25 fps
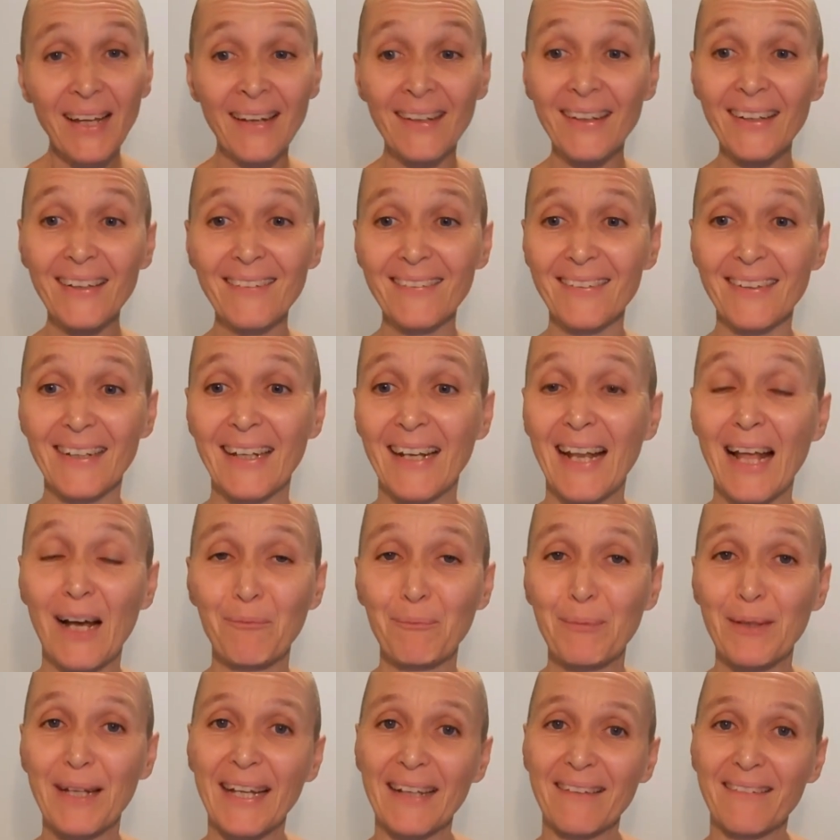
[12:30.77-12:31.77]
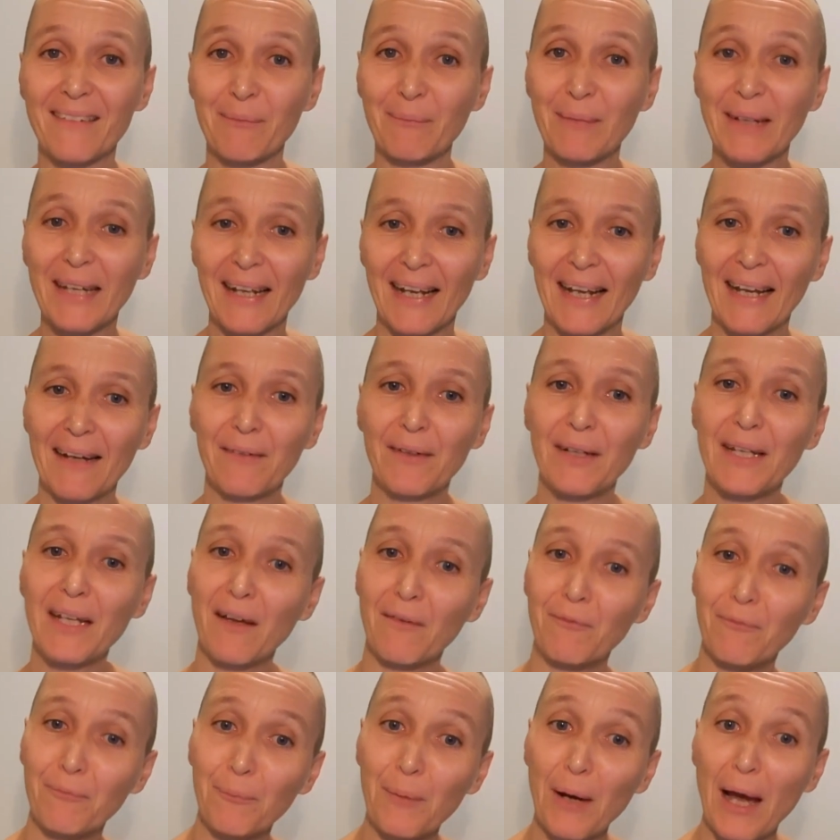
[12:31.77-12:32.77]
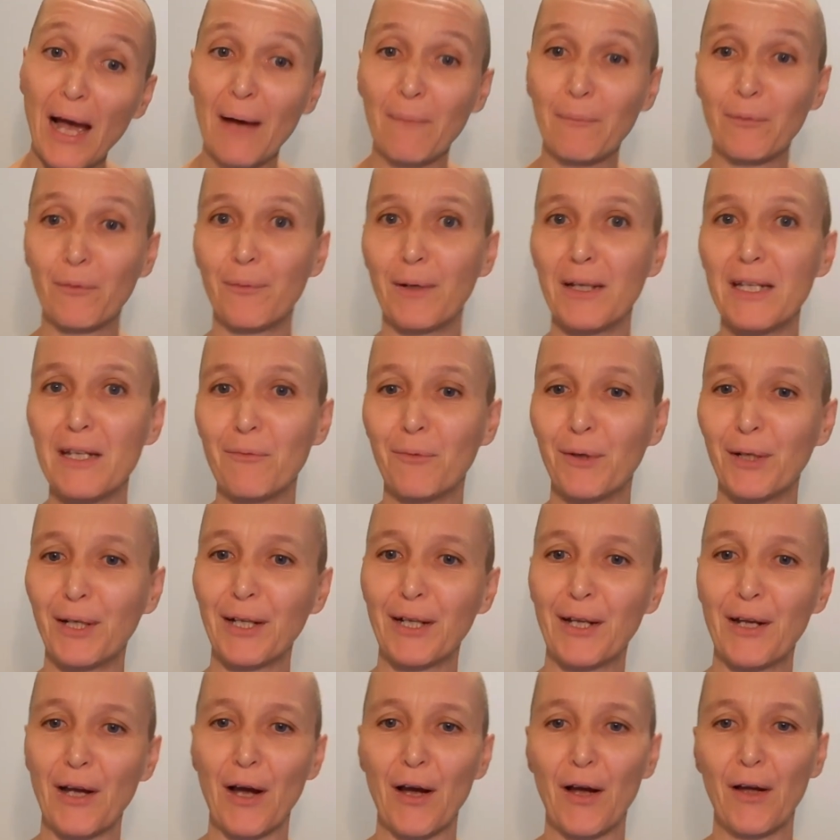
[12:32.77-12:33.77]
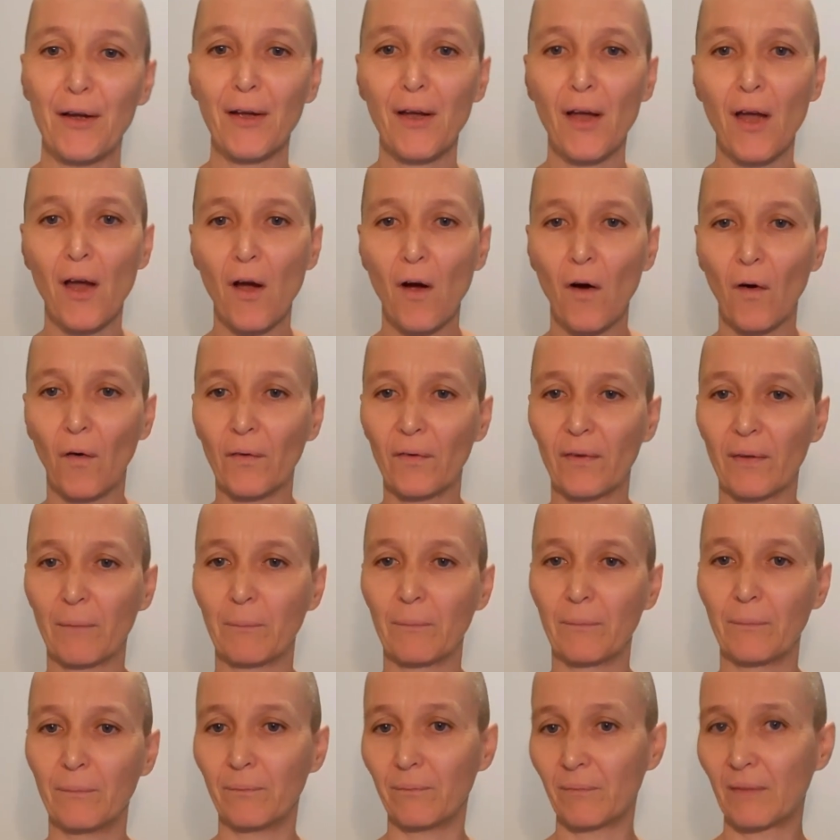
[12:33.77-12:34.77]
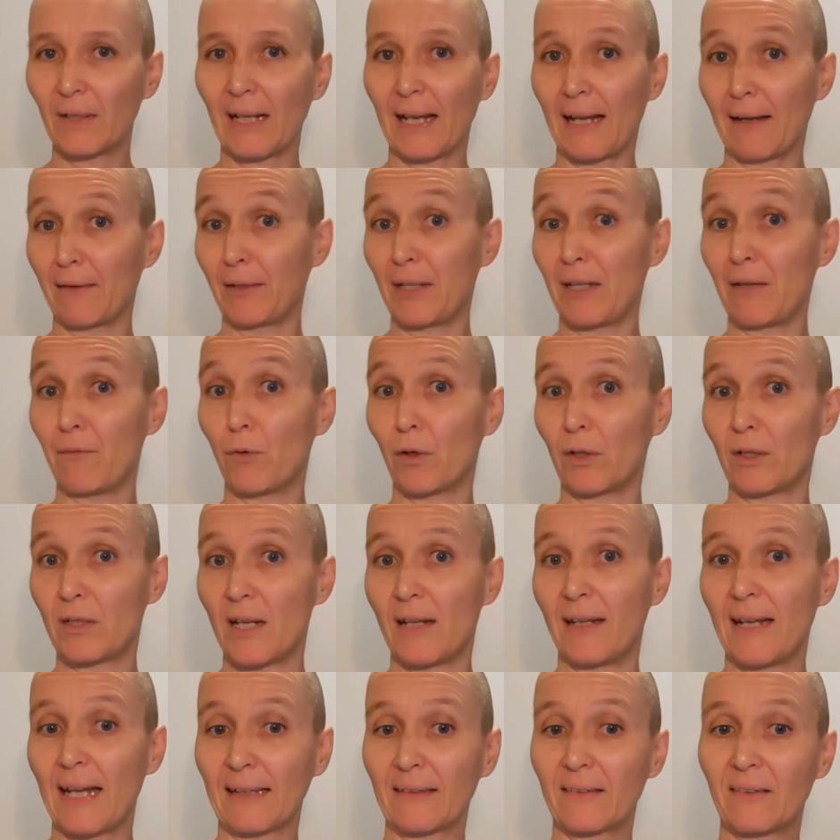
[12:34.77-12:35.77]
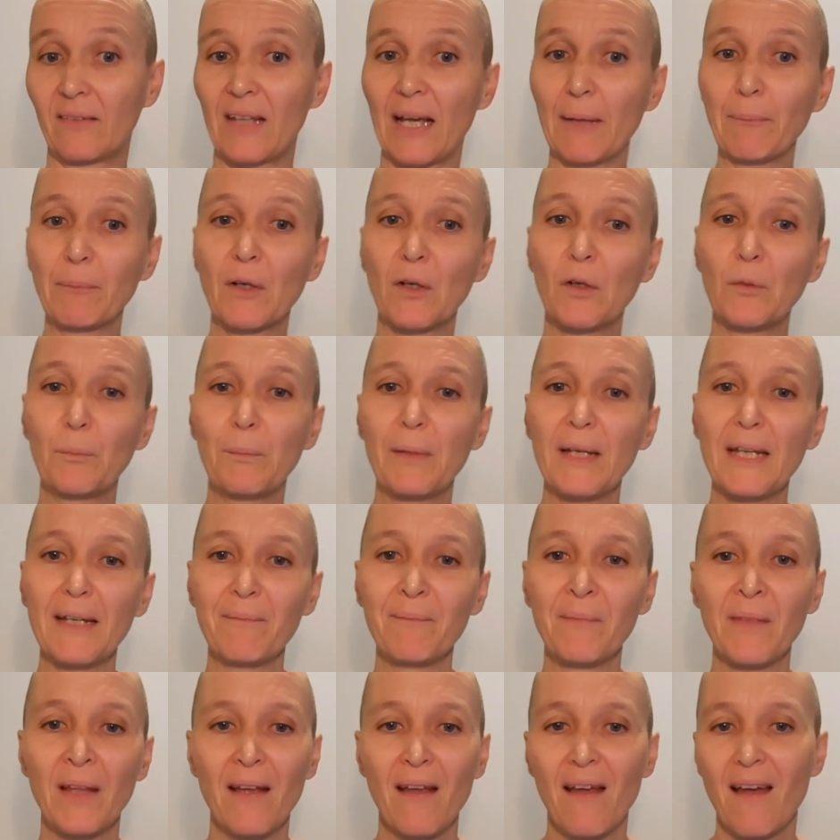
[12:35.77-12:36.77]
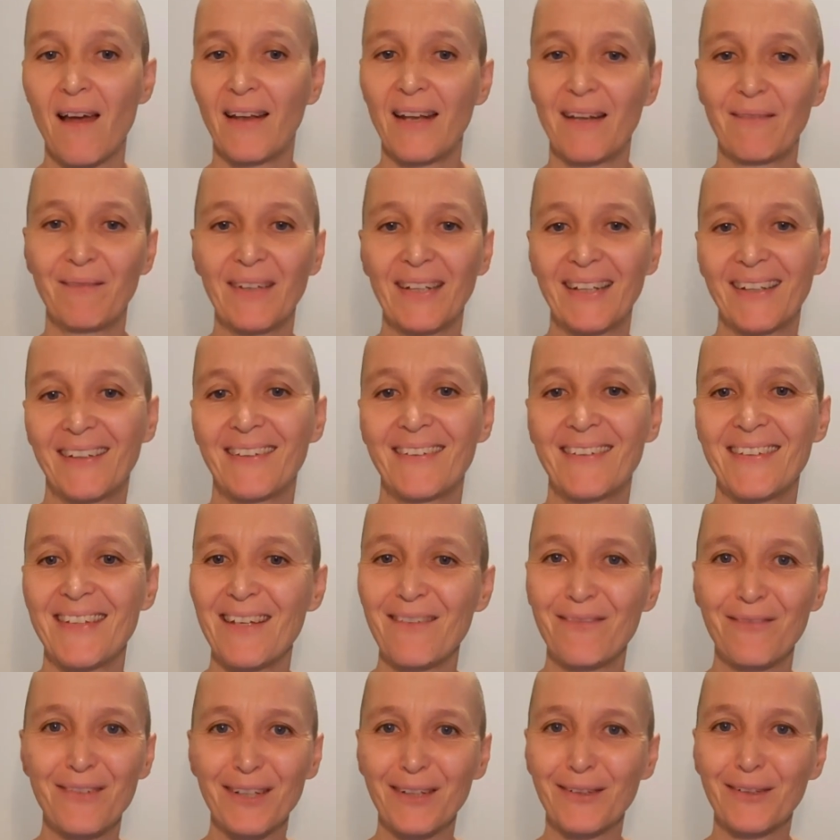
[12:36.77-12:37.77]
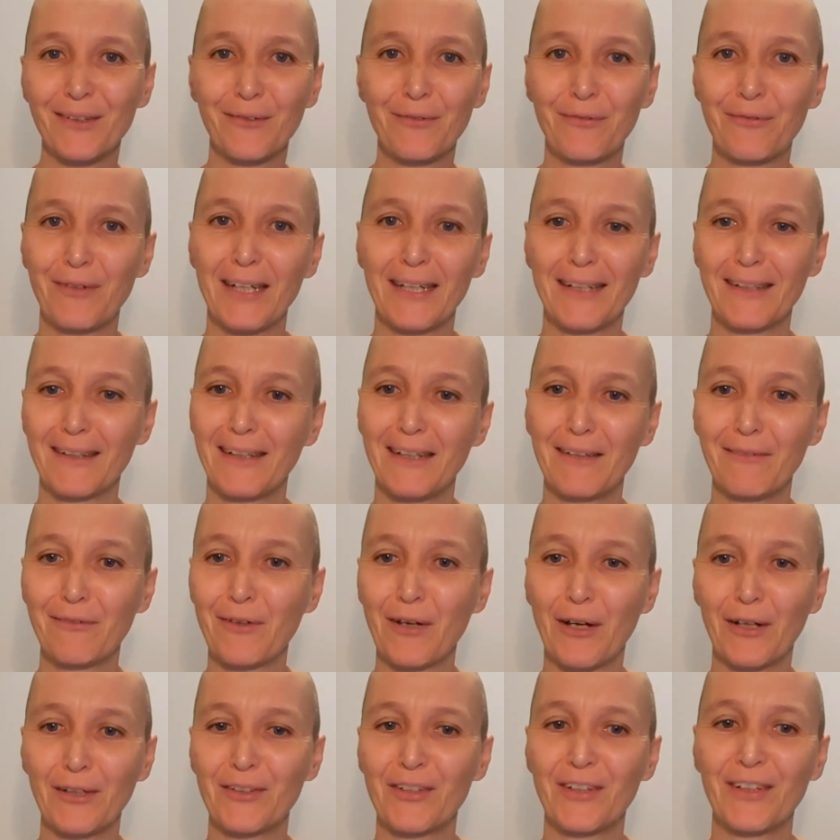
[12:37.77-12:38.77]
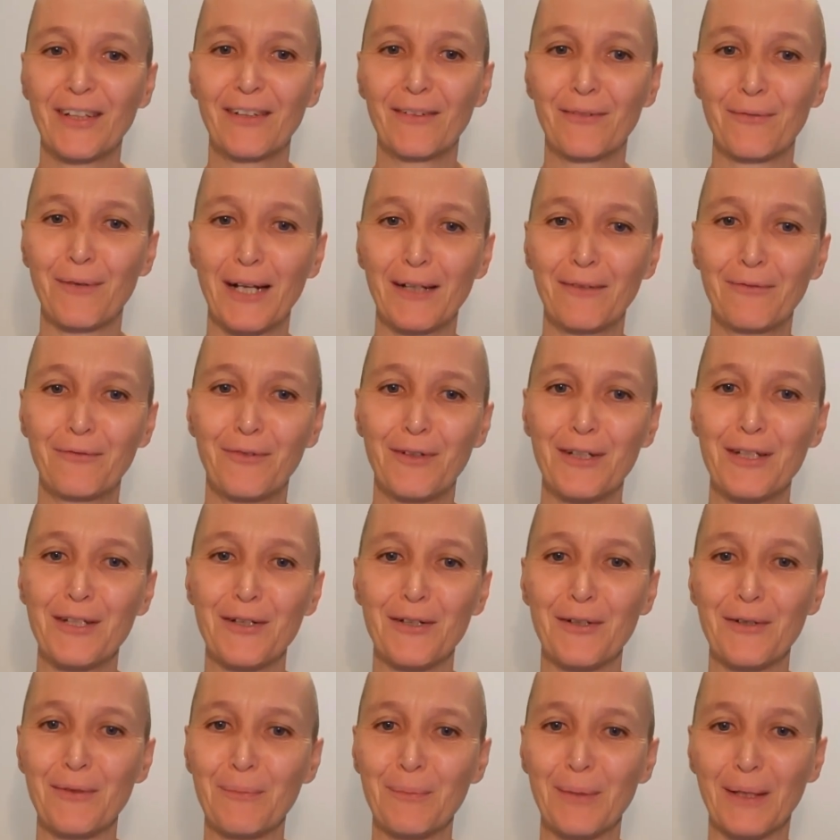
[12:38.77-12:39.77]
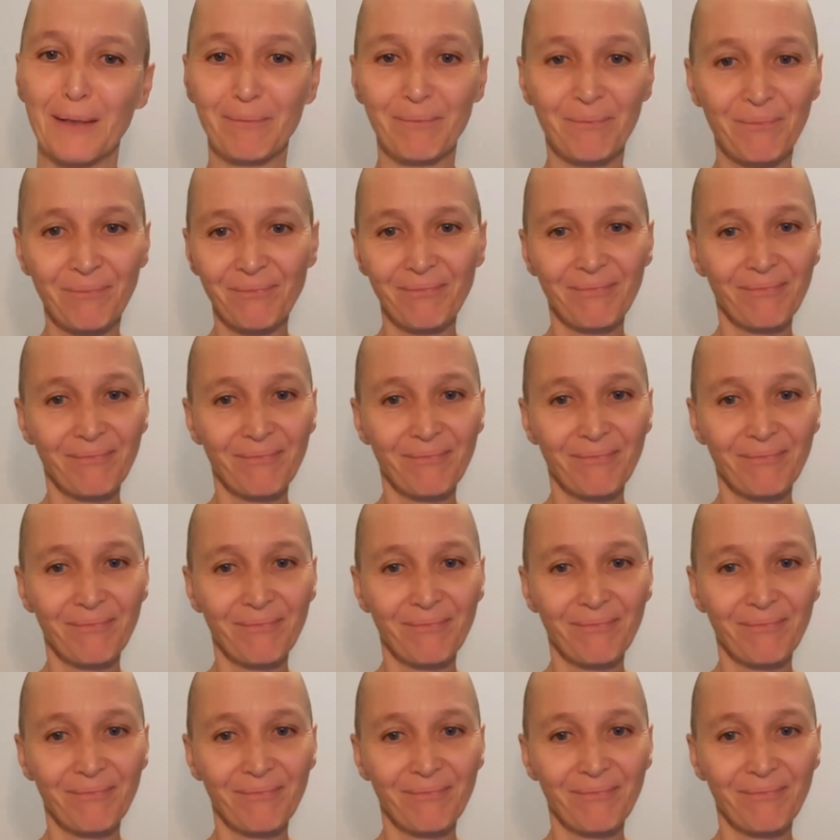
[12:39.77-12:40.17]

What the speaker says: At least I can help you get some clarity on perhaps where you want to go, or some clarity what your next step could be, and then we can see if you're a good fit and if coaching is right for you. But